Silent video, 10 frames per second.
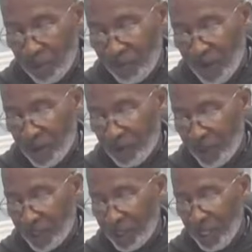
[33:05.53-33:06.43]

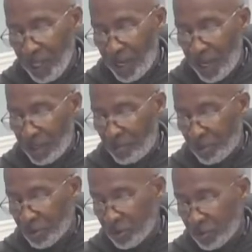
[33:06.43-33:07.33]
evaluation and a
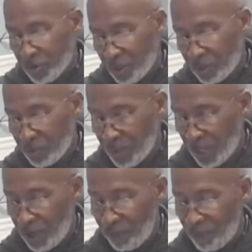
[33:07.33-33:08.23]
personal history
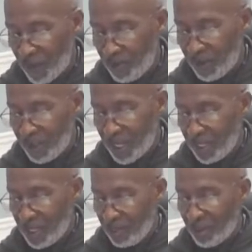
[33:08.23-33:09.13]
and family
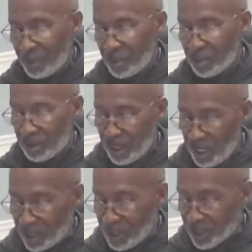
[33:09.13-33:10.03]
dynamic
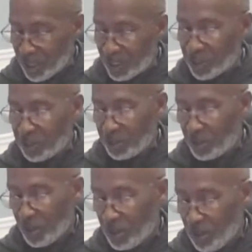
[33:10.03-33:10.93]
discussion.
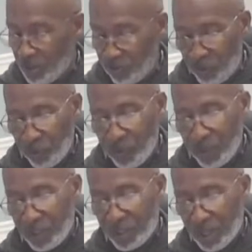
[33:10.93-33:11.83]
Through
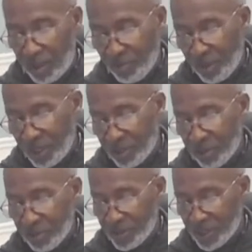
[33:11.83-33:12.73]
this
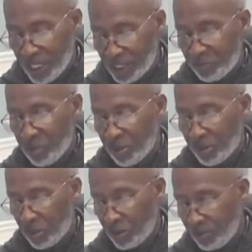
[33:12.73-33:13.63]
comprehensive assessment,
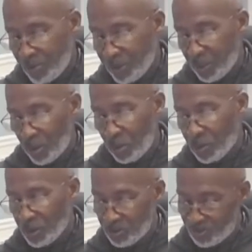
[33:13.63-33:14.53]
therapists or
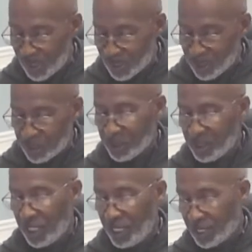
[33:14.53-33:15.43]
specialists
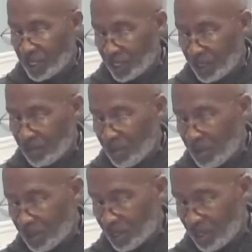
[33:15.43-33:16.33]
can help
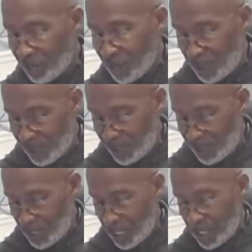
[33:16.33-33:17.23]
uncover
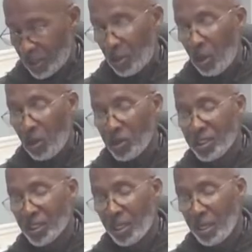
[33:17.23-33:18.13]
underlying
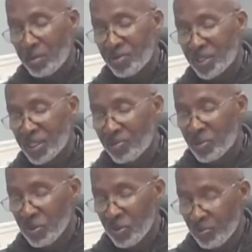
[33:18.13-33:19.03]
causes of
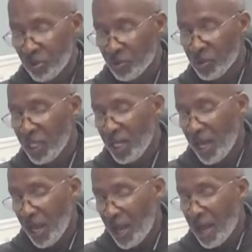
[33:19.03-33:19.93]
substance abuse
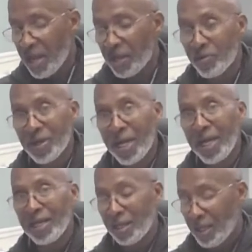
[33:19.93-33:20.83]
and create